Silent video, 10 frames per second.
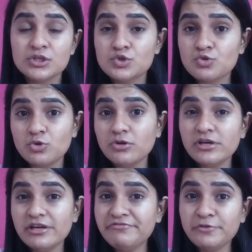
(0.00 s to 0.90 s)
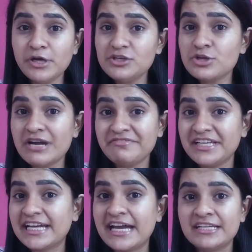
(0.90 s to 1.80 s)
So if you are
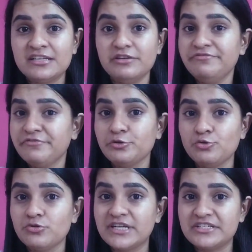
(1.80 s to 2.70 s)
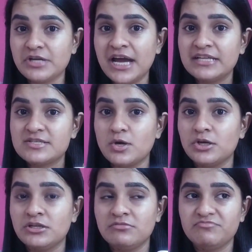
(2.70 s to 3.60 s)
traveling and if you get your hands
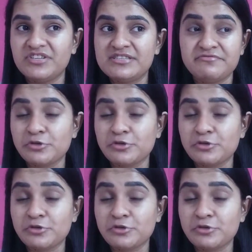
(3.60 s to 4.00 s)
on this,